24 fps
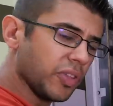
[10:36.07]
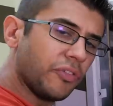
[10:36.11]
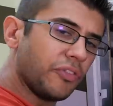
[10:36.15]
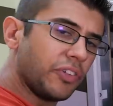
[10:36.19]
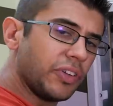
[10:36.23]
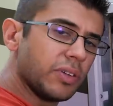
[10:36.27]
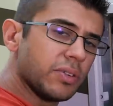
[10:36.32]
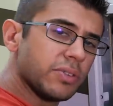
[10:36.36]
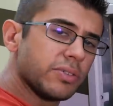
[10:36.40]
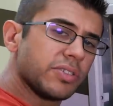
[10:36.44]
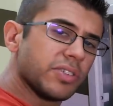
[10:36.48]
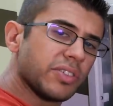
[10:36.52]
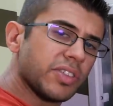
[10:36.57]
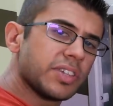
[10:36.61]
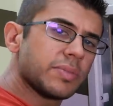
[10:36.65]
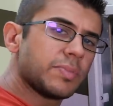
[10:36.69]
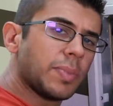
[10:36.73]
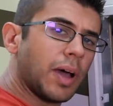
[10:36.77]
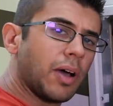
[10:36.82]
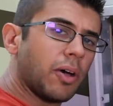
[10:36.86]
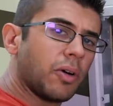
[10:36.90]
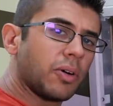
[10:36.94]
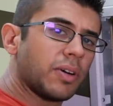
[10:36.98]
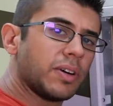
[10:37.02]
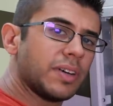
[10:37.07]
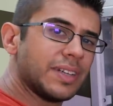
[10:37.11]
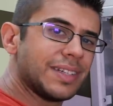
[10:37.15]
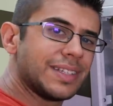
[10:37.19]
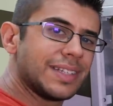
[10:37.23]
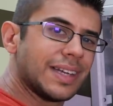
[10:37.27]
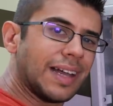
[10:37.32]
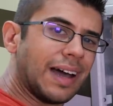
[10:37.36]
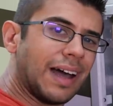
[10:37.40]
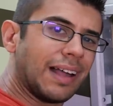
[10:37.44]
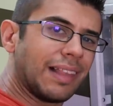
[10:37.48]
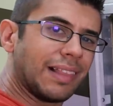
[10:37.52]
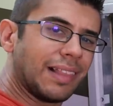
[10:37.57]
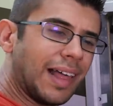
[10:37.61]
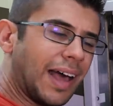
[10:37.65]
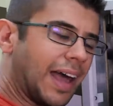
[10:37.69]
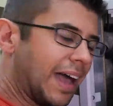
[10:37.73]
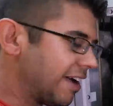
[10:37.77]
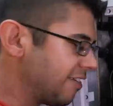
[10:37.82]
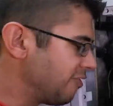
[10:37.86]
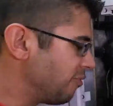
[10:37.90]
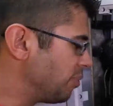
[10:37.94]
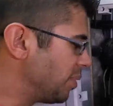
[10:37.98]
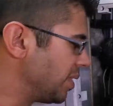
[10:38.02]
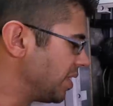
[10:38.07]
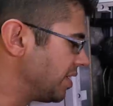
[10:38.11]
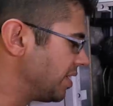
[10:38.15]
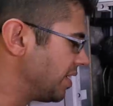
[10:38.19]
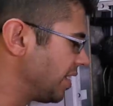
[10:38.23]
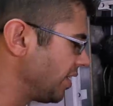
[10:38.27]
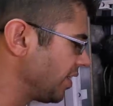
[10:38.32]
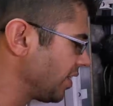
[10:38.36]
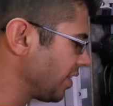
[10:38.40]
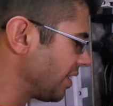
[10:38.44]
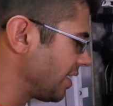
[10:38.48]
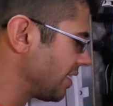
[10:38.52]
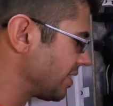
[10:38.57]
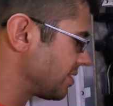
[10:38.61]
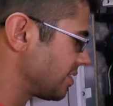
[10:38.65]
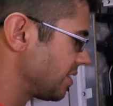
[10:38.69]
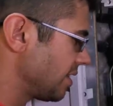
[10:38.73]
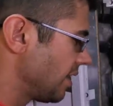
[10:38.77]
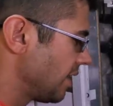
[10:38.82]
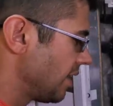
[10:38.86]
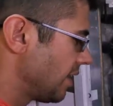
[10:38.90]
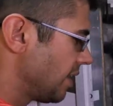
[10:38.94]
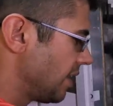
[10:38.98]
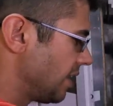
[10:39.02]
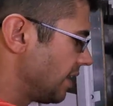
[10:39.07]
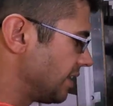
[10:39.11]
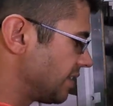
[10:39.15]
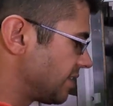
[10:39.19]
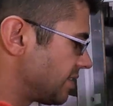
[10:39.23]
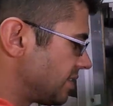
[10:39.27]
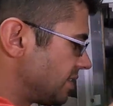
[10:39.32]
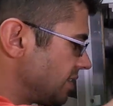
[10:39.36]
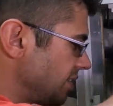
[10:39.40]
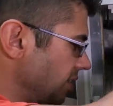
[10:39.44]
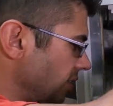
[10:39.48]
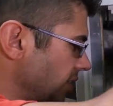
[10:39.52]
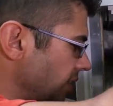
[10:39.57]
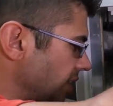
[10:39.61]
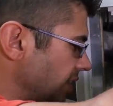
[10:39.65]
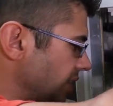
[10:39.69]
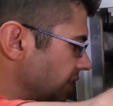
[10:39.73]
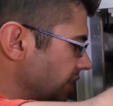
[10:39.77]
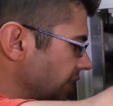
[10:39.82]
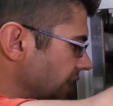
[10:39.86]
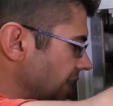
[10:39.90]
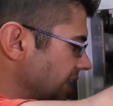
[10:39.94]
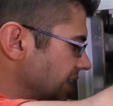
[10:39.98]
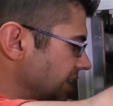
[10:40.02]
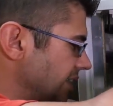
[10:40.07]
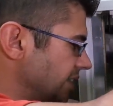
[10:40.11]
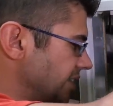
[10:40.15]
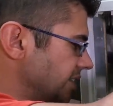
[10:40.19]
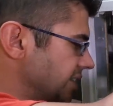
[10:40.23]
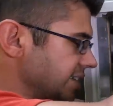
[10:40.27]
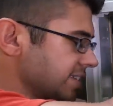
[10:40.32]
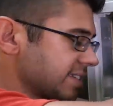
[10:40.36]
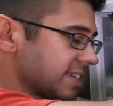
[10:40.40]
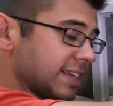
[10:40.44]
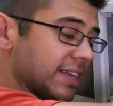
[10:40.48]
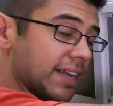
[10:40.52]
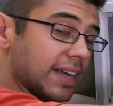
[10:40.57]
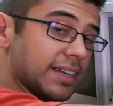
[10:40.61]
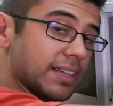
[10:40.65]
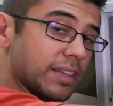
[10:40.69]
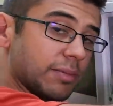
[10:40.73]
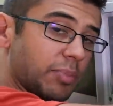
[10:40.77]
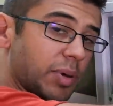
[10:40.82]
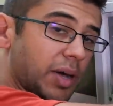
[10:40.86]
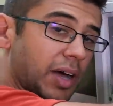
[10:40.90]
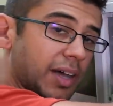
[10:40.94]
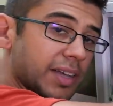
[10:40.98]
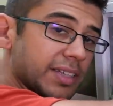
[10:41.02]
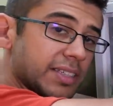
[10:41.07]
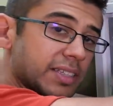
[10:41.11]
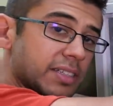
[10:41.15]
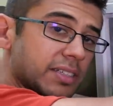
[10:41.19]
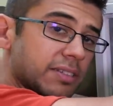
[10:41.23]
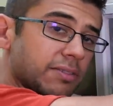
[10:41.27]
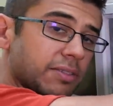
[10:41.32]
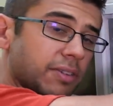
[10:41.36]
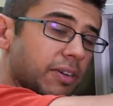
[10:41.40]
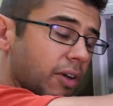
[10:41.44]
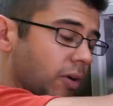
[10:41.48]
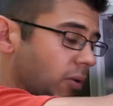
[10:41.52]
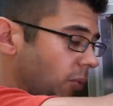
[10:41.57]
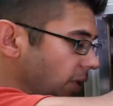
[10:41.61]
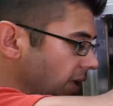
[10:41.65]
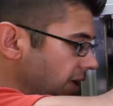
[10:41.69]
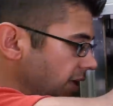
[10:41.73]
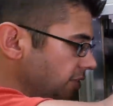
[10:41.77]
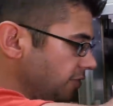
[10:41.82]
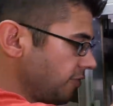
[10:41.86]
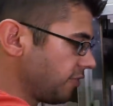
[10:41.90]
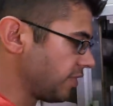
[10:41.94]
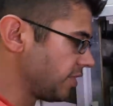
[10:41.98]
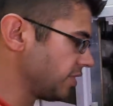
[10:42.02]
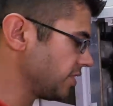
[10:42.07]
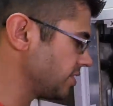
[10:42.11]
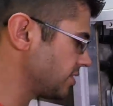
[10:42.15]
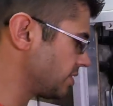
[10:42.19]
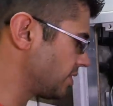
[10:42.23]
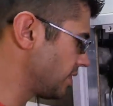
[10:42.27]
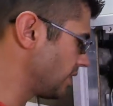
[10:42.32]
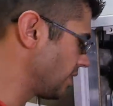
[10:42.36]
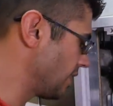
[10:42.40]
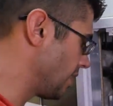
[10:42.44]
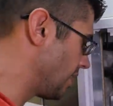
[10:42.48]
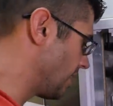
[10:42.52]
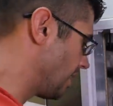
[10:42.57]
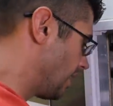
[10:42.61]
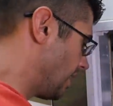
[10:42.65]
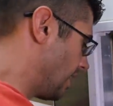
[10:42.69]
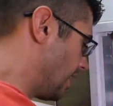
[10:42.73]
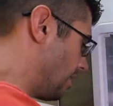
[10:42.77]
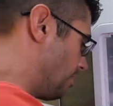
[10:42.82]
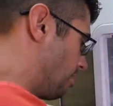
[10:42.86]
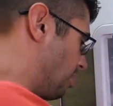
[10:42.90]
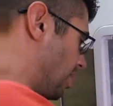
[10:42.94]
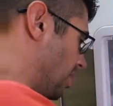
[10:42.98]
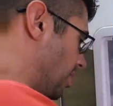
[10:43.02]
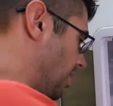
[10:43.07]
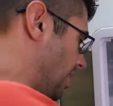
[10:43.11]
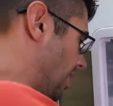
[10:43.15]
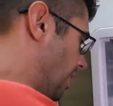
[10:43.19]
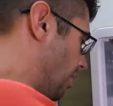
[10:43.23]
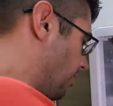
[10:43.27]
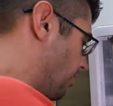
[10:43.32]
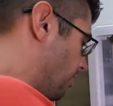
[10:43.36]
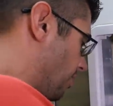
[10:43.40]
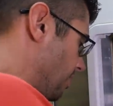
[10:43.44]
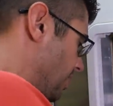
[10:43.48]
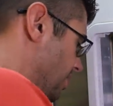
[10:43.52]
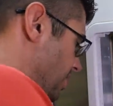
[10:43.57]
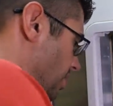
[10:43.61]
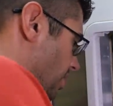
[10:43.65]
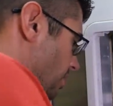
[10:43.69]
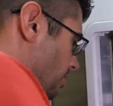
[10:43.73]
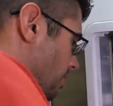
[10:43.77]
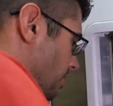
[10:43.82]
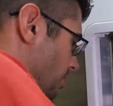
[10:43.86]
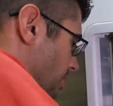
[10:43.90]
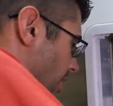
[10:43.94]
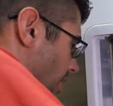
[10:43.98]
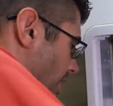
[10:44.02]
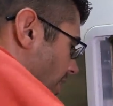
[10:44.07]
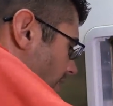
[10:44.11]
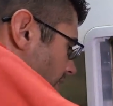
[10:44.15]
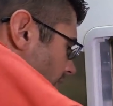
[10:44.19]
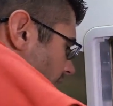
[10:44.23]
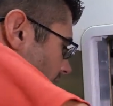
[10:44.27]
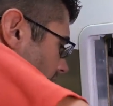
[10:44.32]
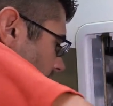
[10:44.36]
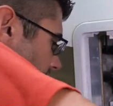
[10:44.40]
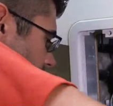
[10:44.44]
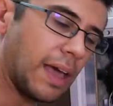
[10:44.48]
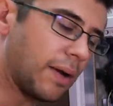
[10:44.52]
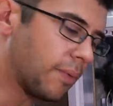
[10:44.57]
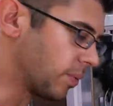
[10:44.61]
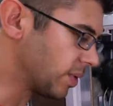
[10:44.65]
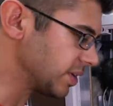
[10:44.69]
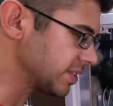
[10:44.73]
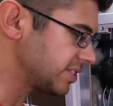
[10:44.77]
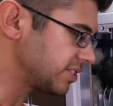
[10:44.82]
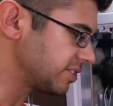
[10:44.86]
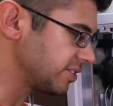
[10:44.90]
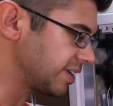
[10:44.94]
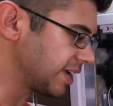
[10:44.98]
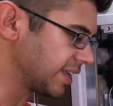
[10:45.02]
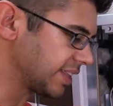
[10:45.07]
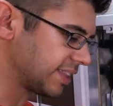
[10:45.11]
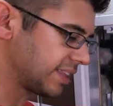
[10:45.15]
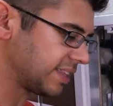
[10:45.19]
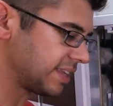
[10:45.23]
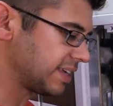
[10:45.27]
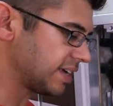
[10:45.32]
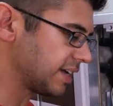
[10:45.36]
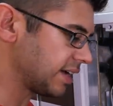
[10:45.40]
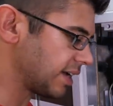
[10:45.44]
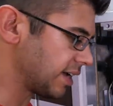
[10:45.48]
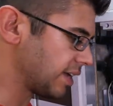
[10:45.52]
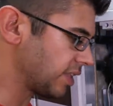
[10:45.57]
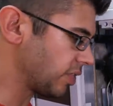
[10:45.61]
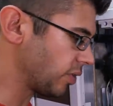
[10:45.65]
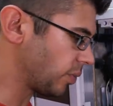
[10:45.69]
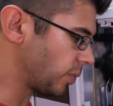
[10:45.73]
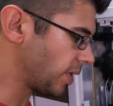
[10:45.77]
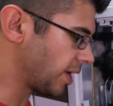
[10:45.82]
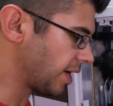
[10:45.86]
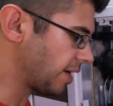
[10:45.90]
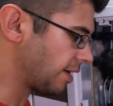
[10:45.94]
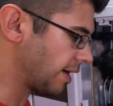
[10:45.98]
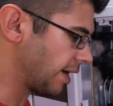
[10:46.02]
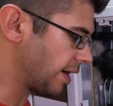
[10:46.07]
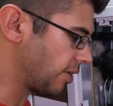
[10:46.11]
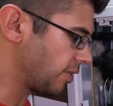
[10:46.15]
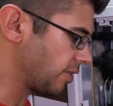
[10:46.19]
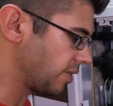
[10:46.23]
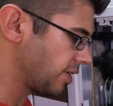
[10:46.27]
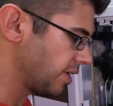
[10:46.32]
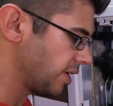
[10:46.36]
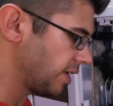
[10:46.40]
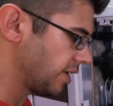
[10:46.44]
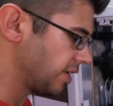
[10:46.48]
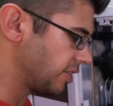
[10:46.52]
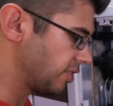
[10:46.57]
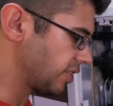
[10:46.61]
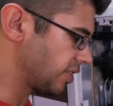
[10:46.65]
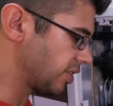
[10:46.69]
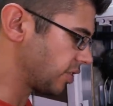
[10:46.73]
the fuse, so this power is not live, but nonetheless it's still a good idea to disconnect the positive wire first and pull it out from the terminal block. And once you get the wire out, you're